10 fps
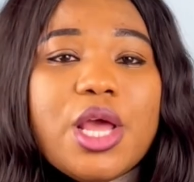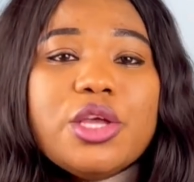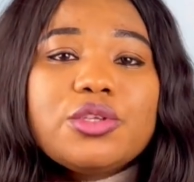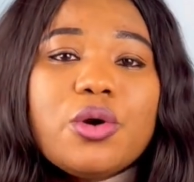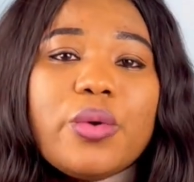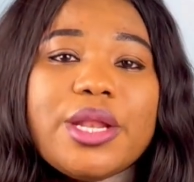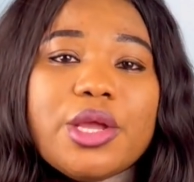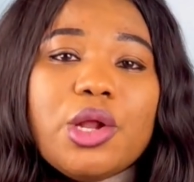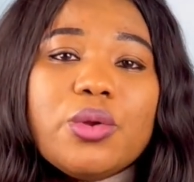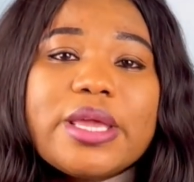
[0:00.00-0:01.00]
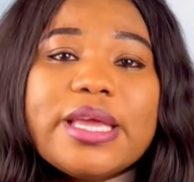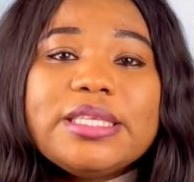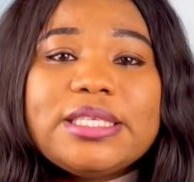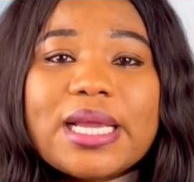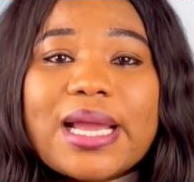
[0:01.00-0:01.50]
So when you're
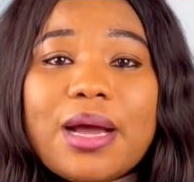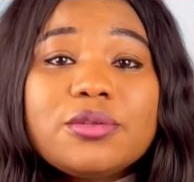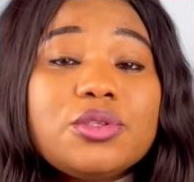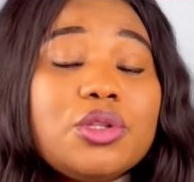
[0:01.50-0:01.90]
looking, check out,